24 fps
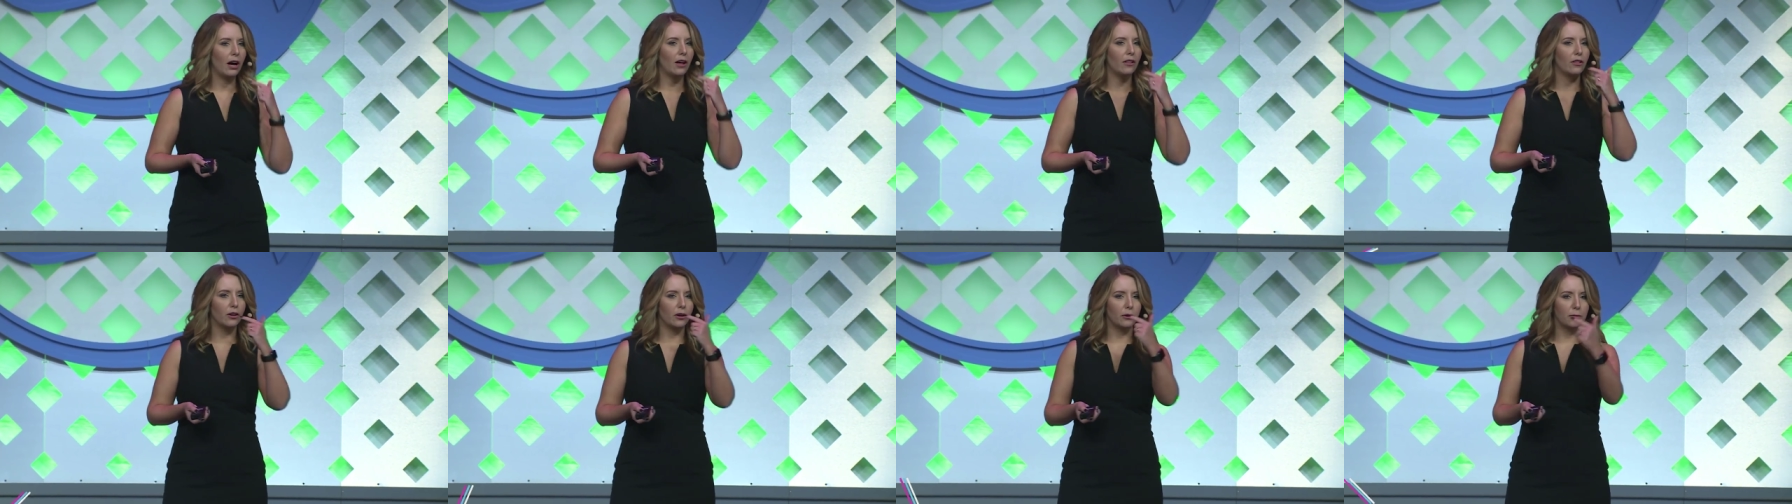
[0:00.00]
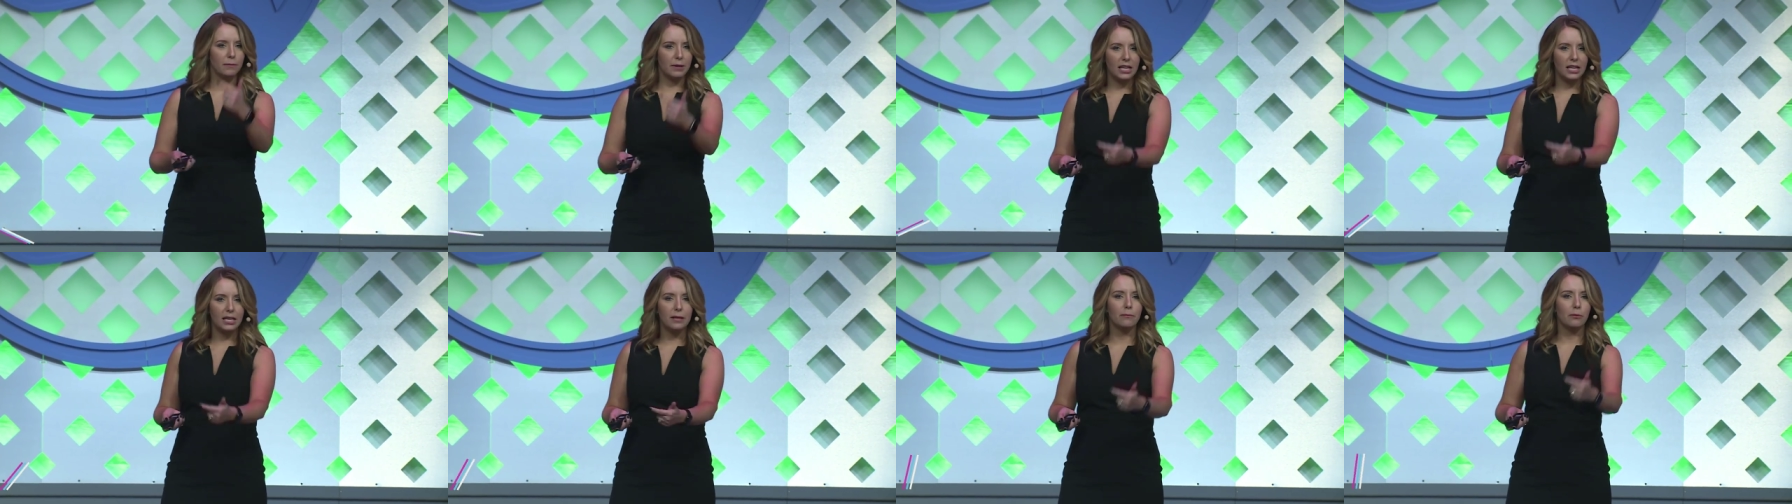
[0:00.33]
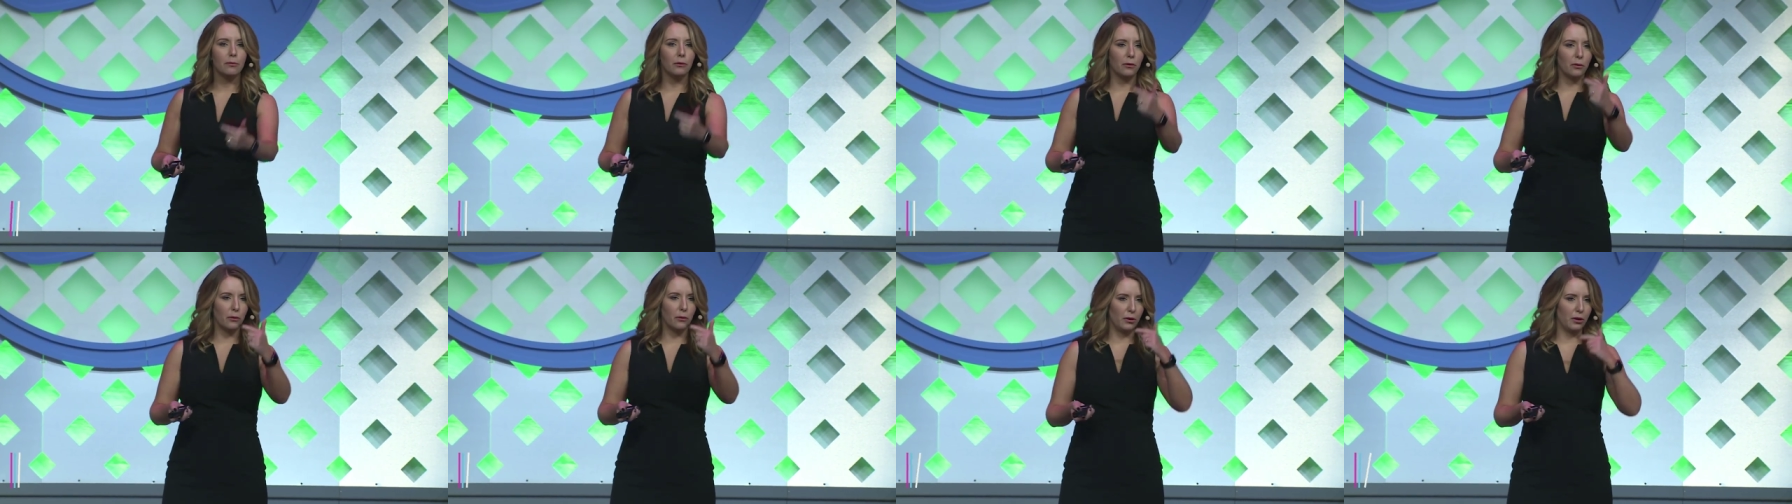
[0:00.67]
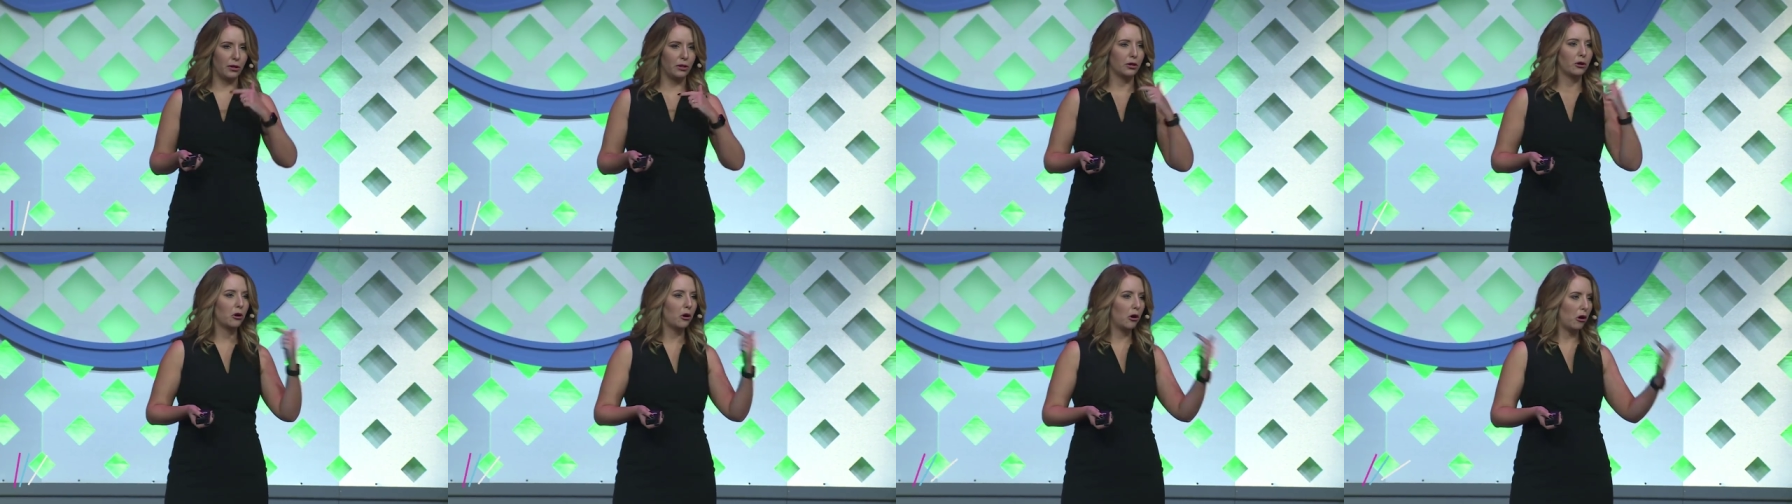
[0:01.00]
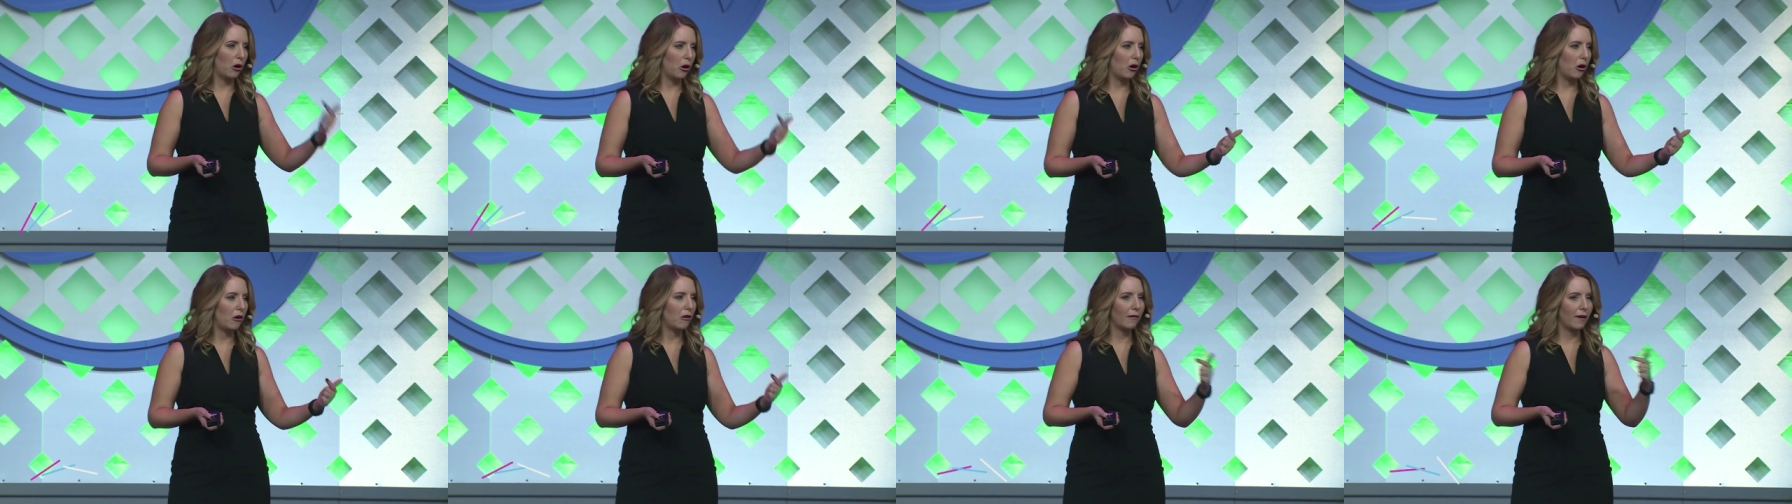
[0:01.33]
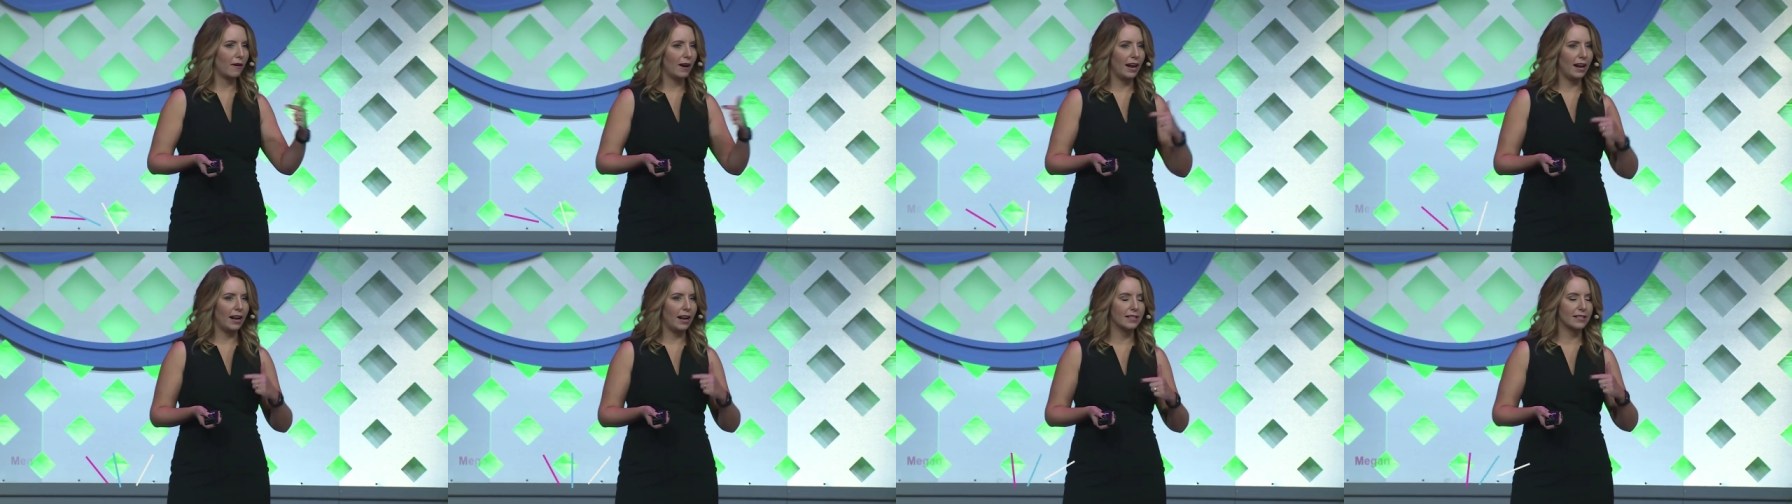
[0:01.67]
other people on the call,
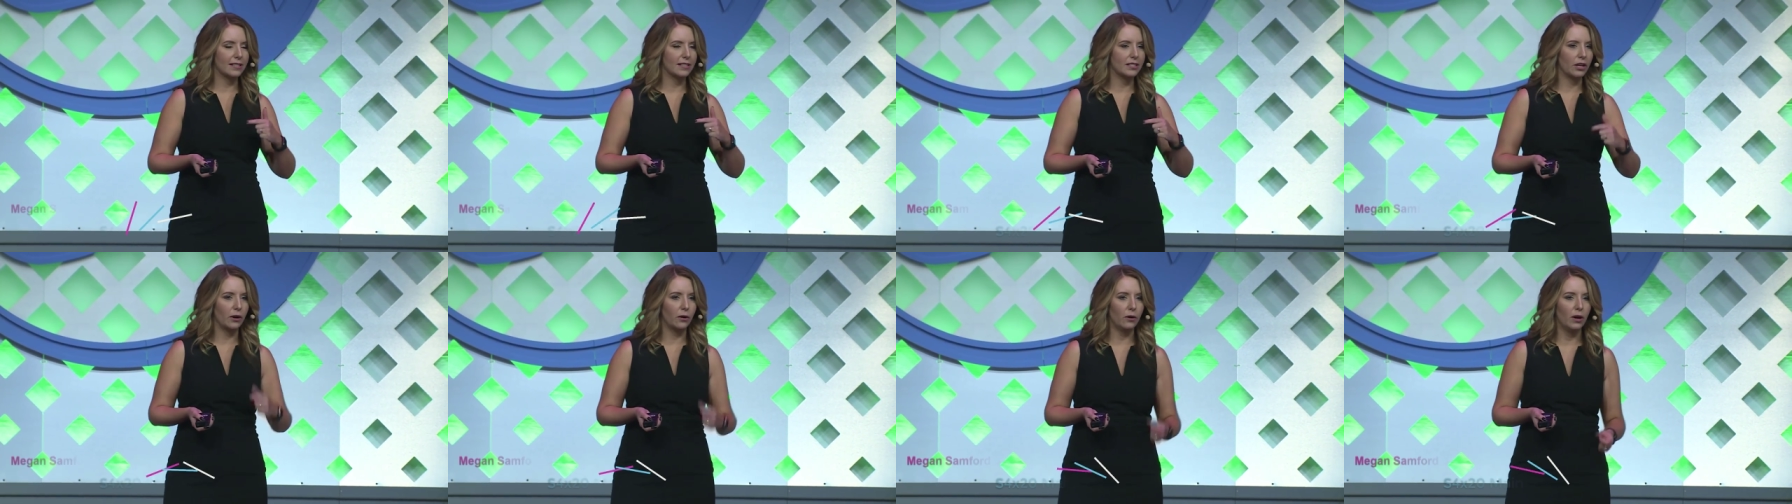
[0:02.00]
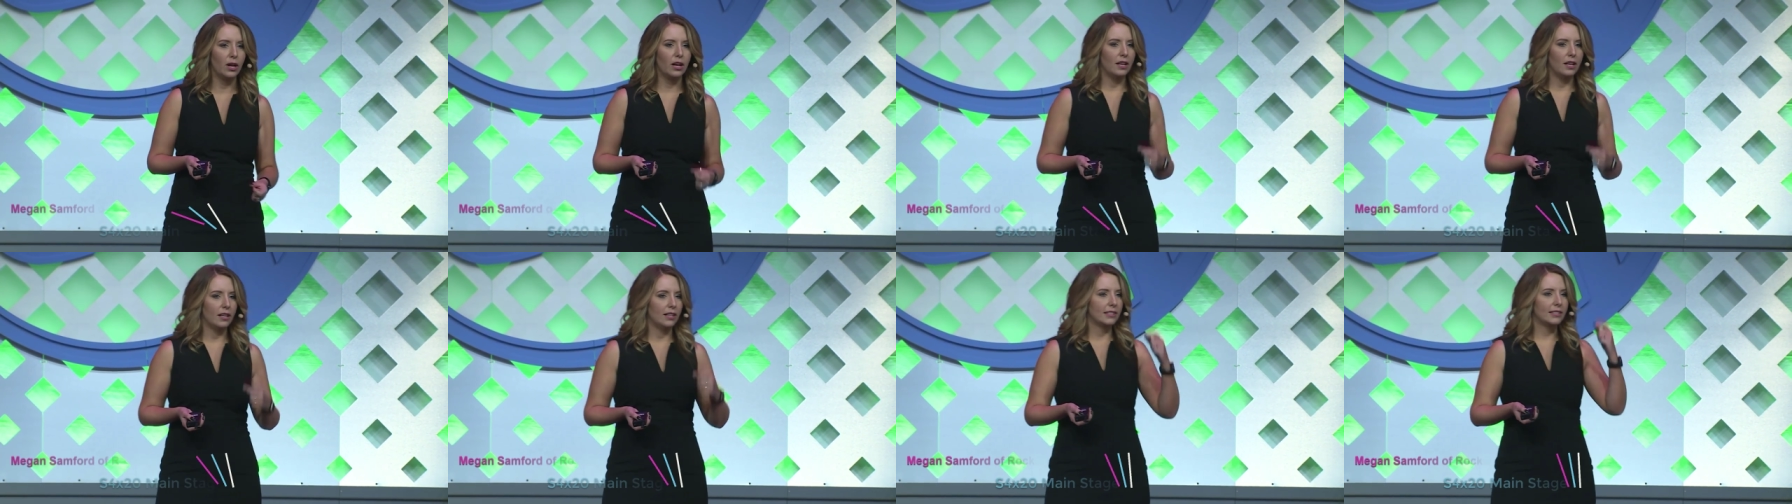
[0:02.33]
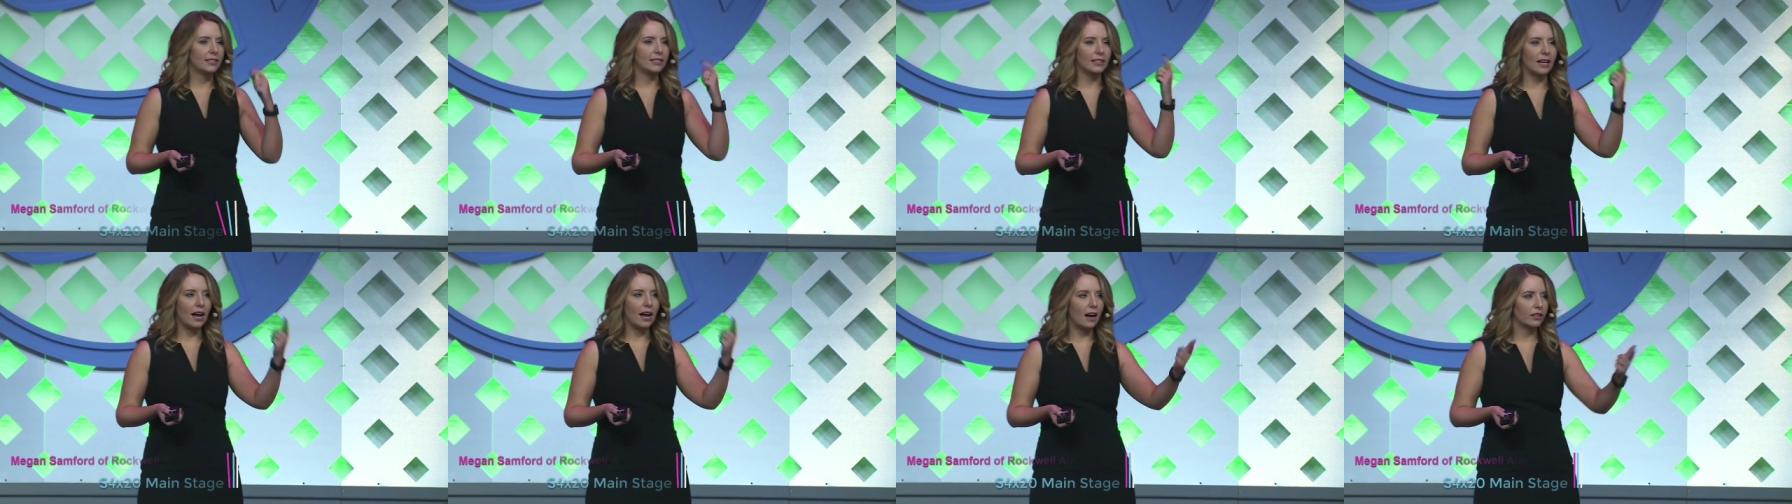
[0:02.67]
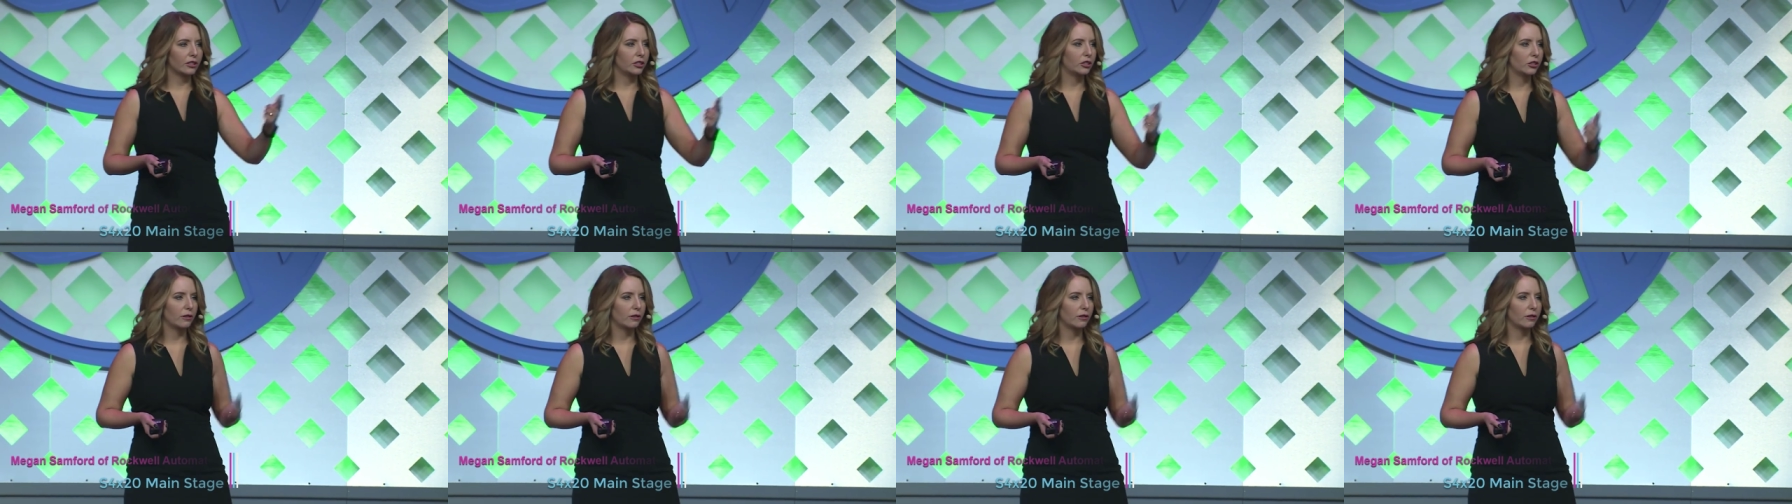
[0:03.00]
right? So, SOC